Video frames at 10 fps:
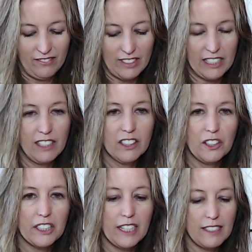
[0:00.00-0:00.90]
didn't go
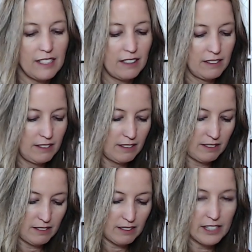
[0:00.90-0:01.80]
crazy.
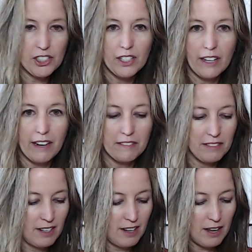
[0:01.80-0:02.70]
I should have,
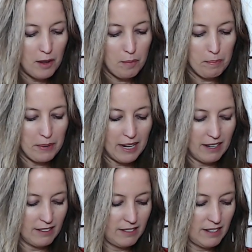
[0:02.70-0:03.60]

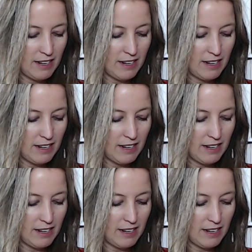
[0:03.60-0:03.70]
but